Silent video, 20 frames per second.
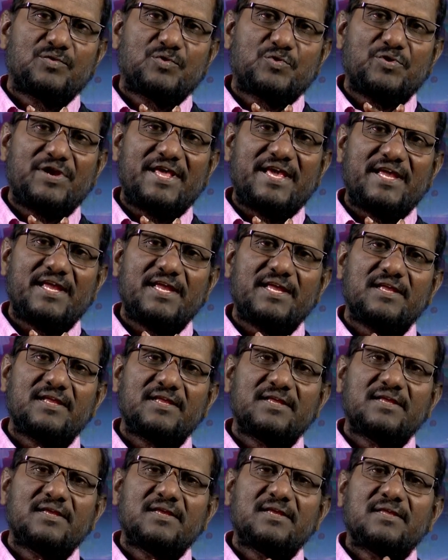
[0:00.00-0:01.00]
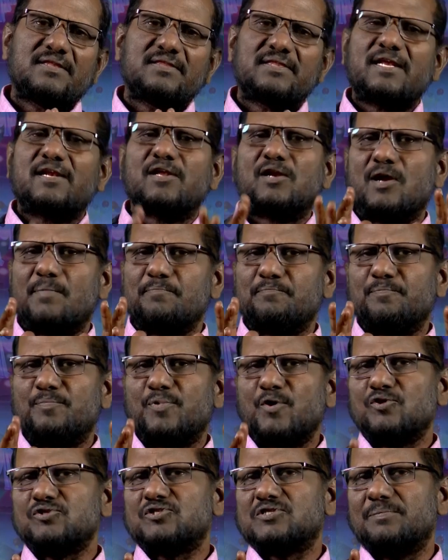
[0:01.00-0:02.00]
Today, there are
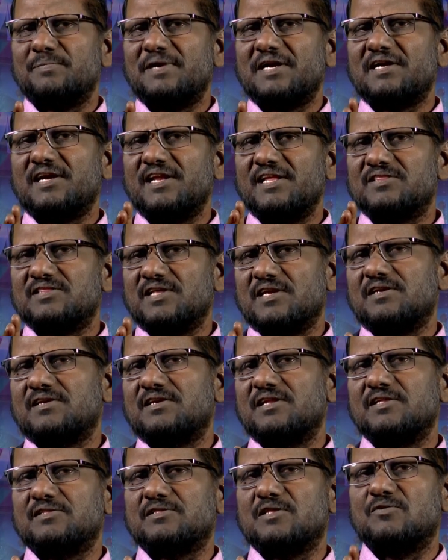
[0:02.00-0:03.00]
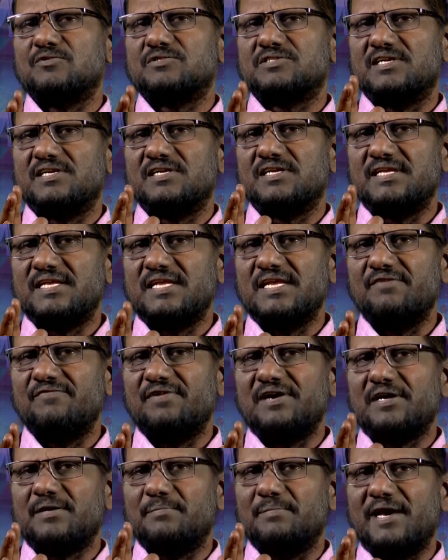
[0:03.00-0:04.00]
approximately 30,000
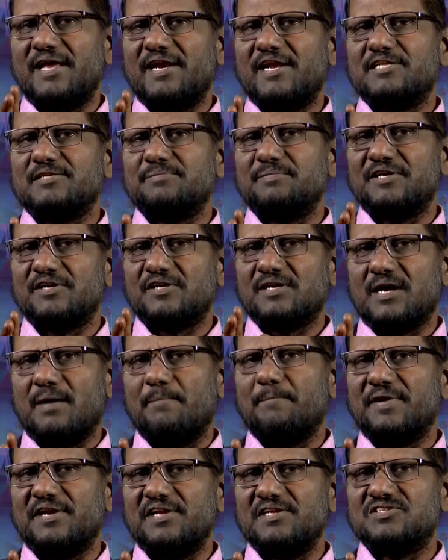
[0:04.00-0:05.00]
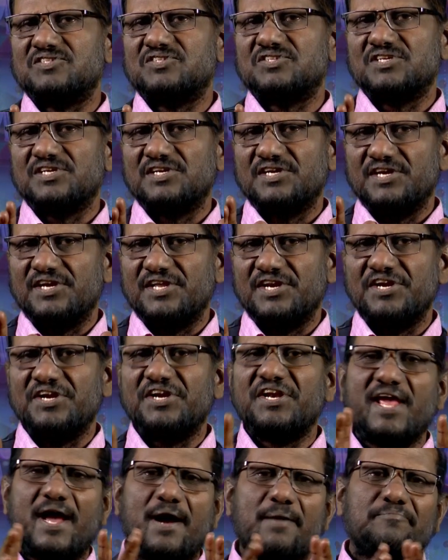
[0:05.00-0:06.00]
event management companies in
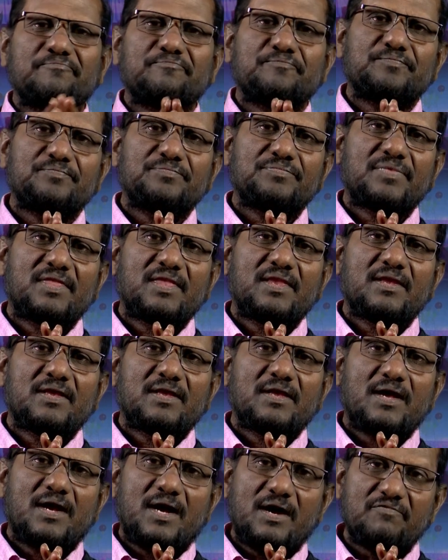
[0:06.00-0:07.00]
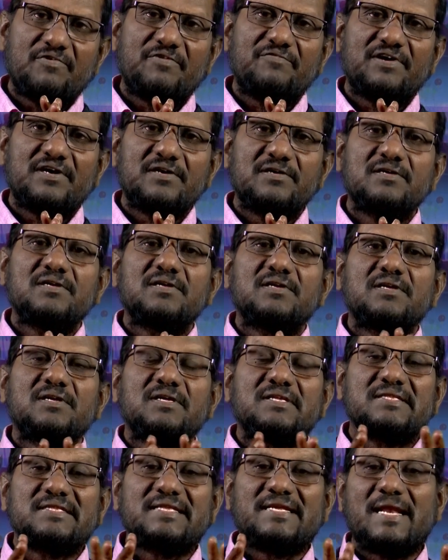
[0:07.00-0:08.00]
India. However,
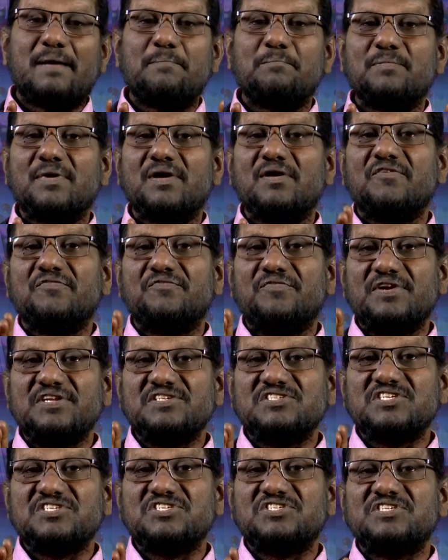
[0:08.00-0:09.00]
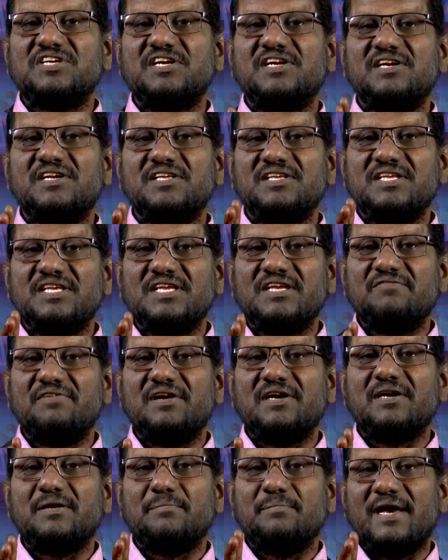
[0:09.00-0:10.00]
the number of registered
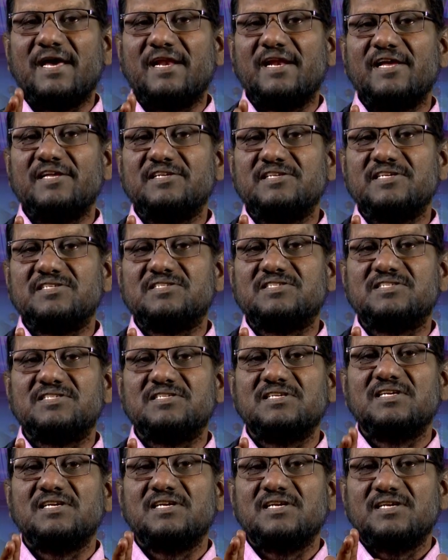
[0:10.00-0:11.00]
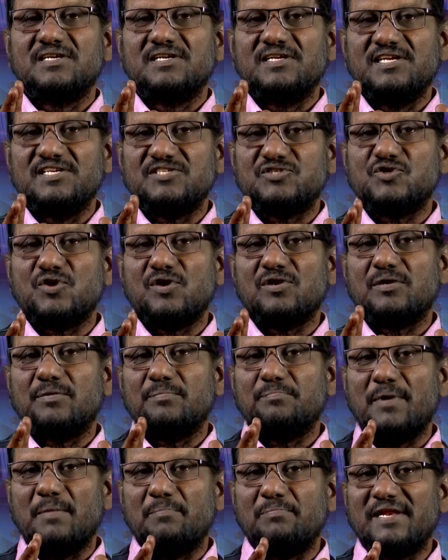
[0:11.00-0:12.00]
event managers is
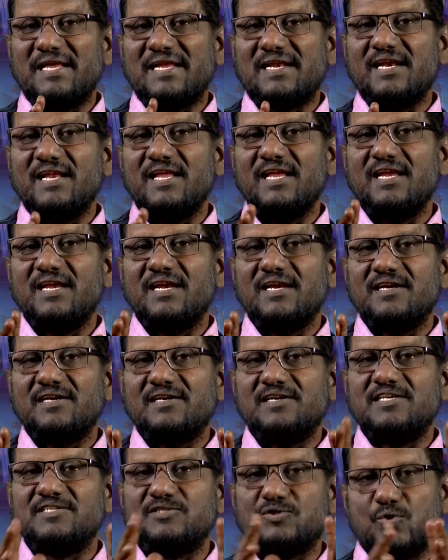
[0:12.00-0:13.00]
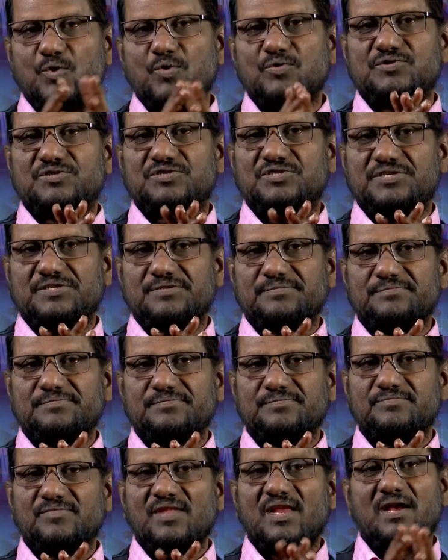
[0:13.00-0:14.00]
not publicly disclosed.
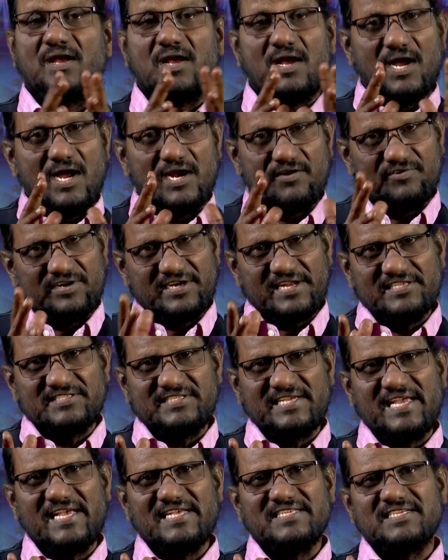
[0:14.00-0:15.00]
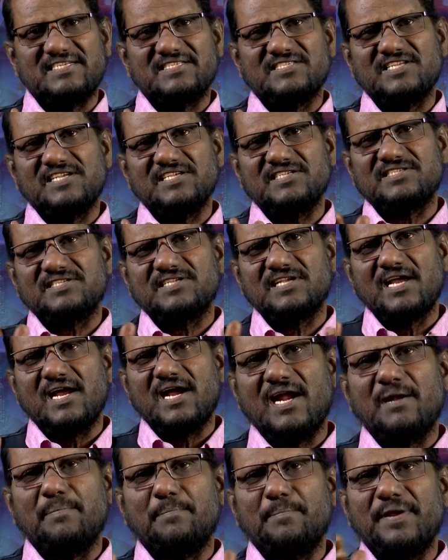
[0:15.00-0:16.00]
Advertising agencies
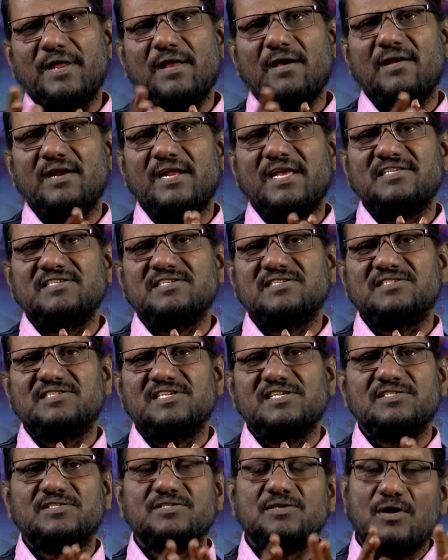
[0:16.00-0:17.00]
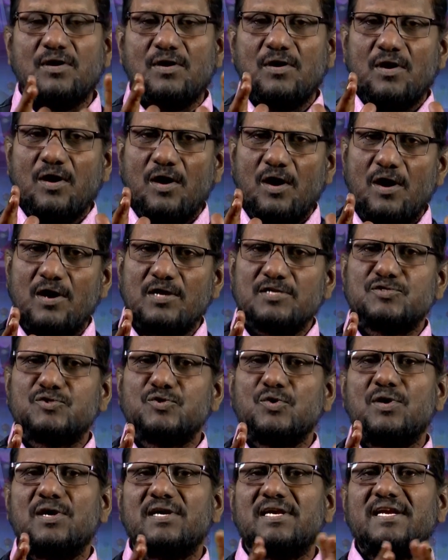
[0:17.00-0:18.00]
and PR agencies
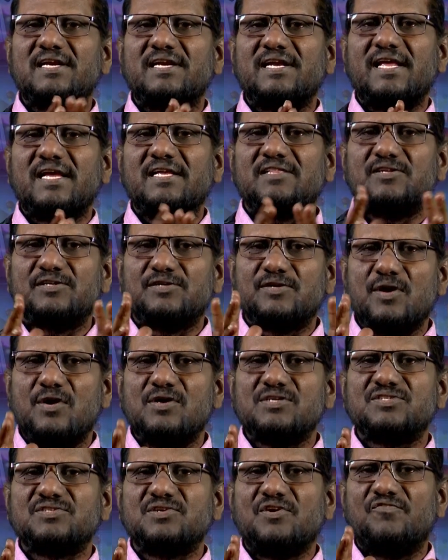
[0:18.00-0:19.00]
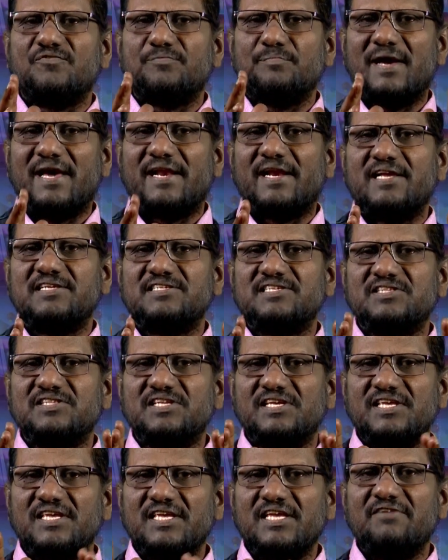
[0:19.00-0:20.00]
also undertake the task of managing
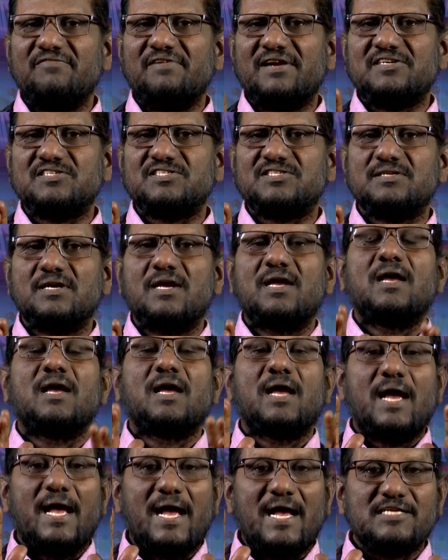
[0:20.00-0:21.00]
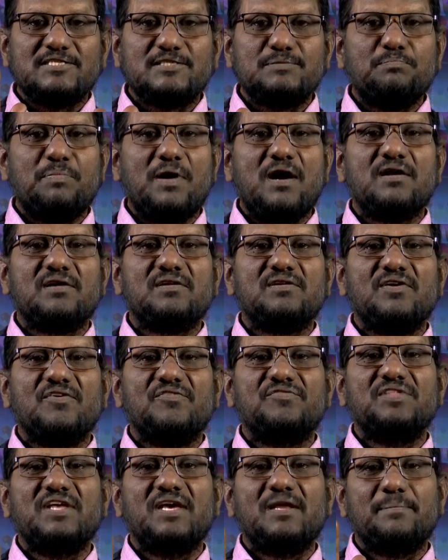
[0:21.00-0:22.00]
the events as part
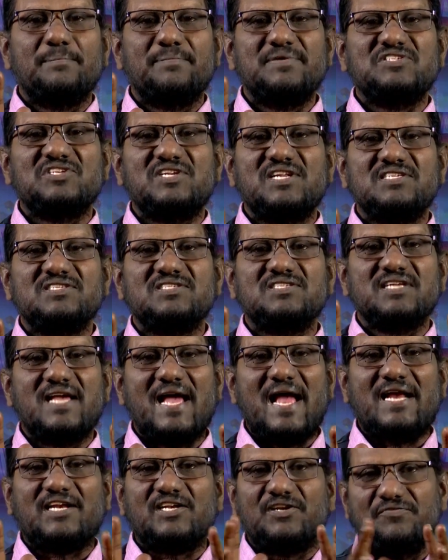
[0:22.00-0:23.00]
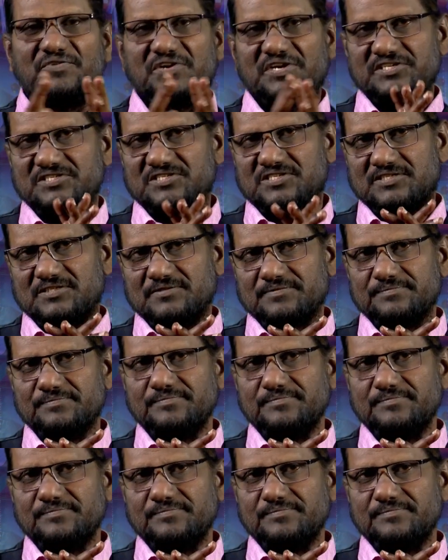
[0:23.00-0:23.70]
of their business activities.